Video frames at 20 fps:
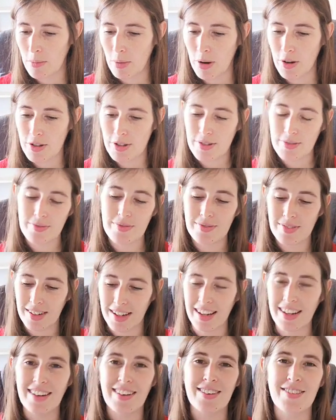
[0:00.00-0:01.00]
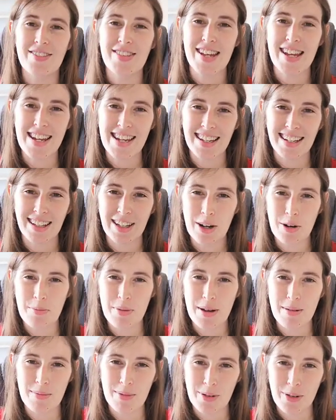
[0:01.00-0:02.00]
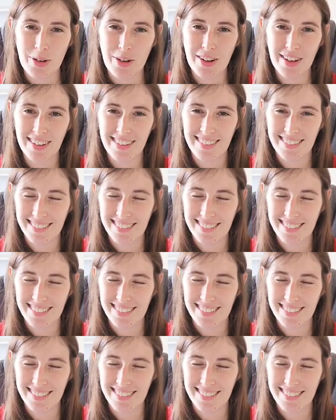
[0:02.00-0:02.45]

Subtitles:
but I could have taken a little bit more.